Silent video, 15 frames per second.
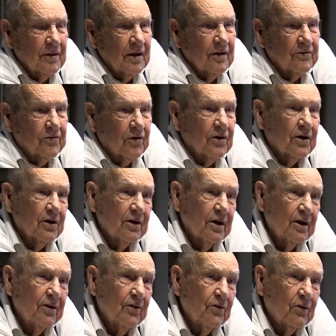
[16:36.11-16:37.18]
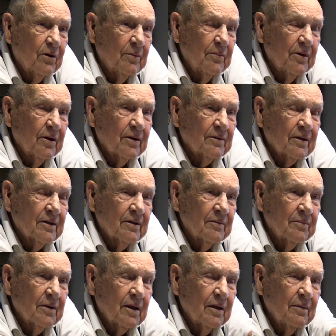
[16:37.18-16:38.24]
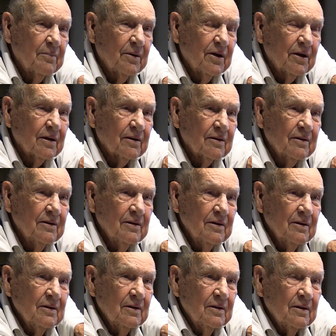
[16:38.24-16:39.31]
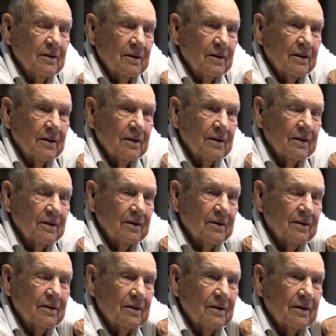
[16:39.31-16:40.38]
After I got out of the Army, I came back and uh,